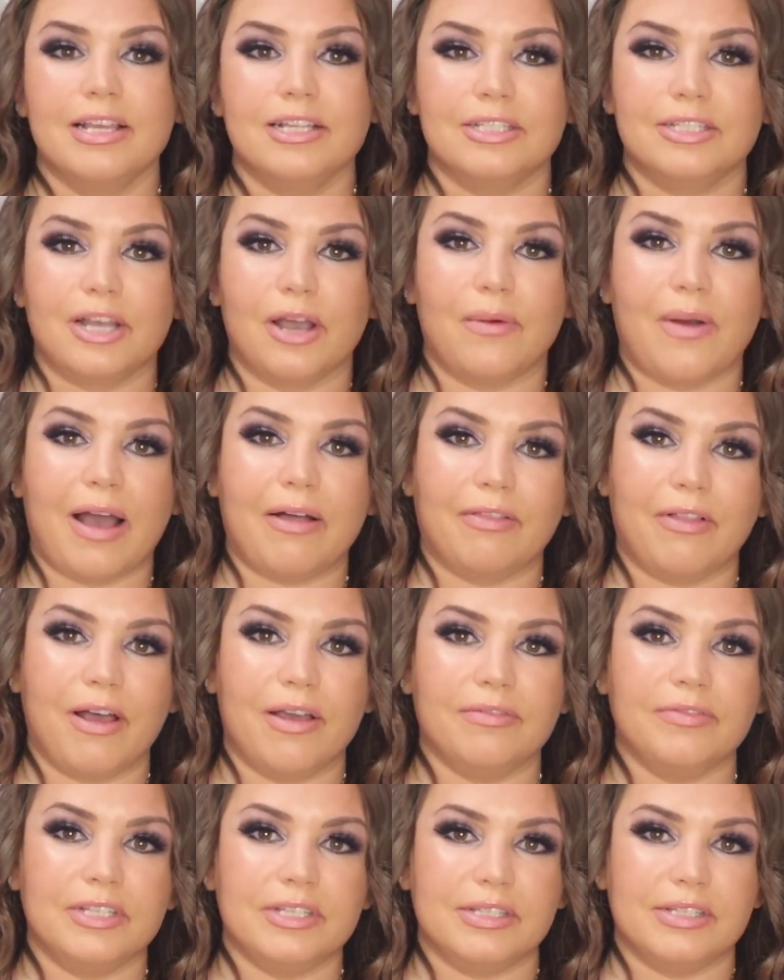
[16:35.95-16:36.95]
So I
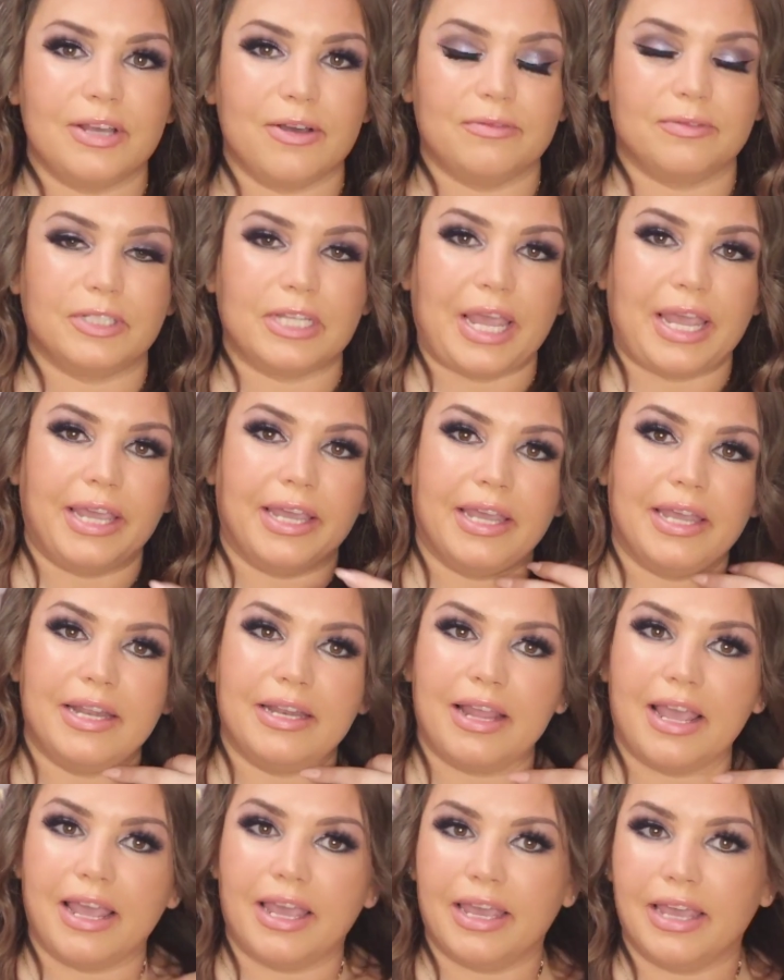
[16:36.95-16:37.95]
love to
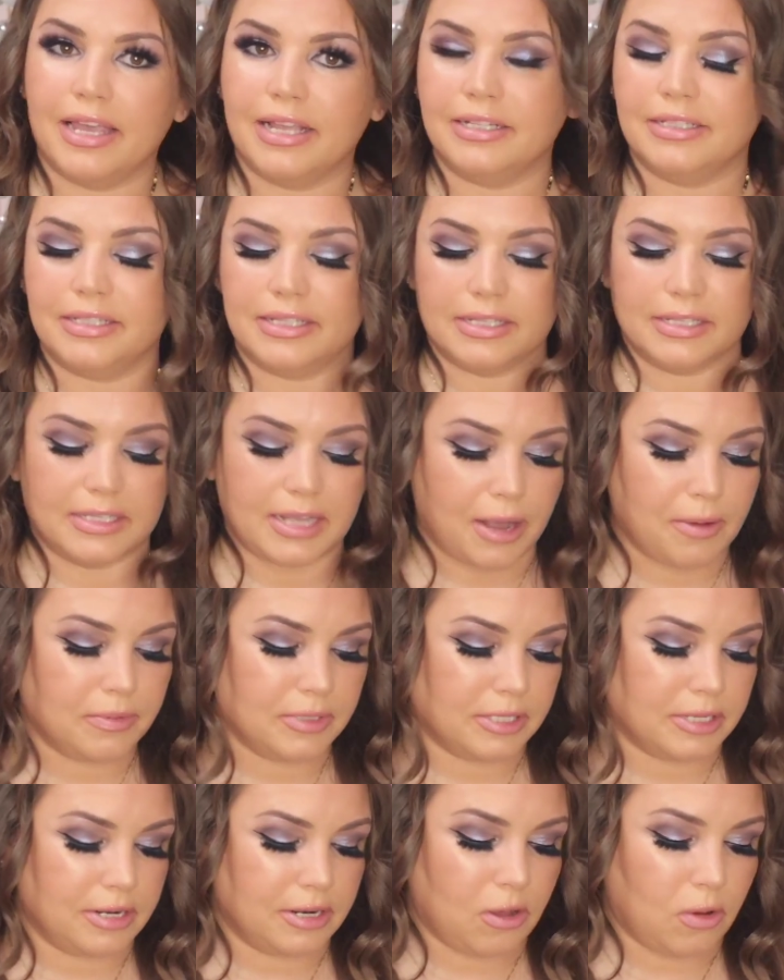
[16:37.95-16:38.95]
self-tan, and since I
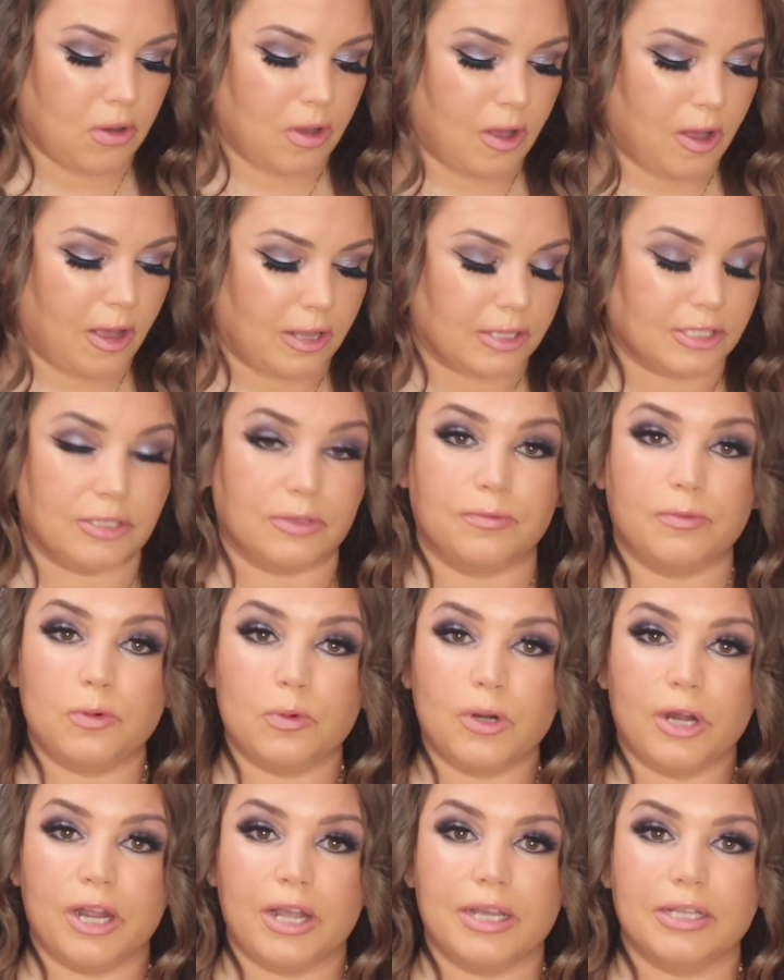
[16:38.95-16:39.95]
was in
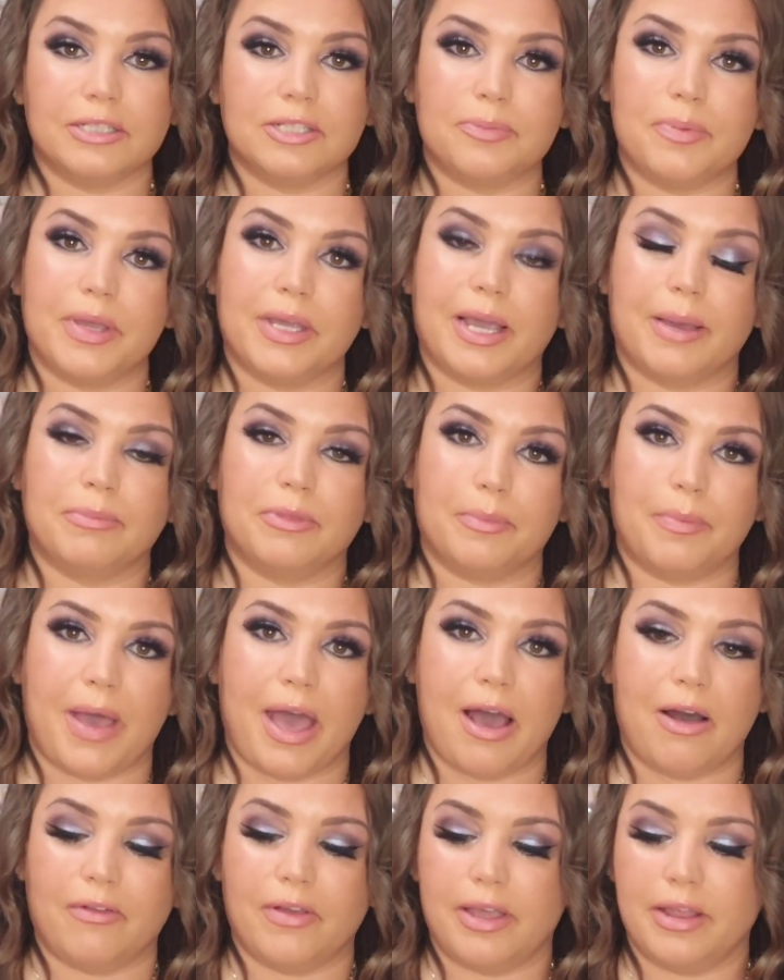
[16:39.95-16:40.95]
Sephora to pick up the
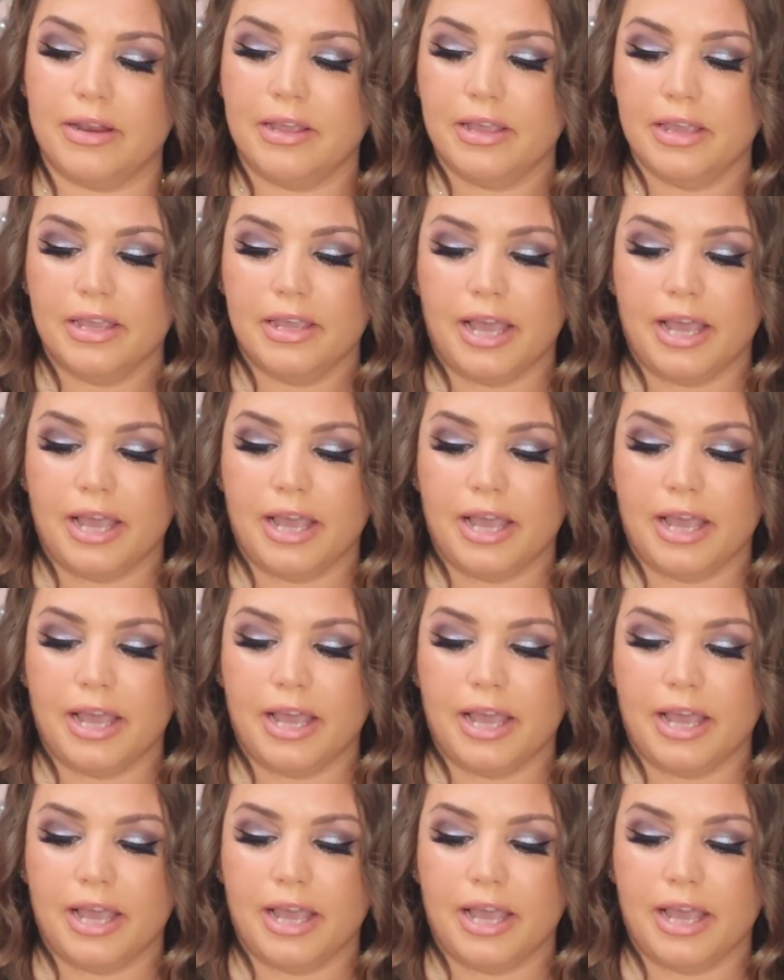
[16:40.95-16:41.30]
palette,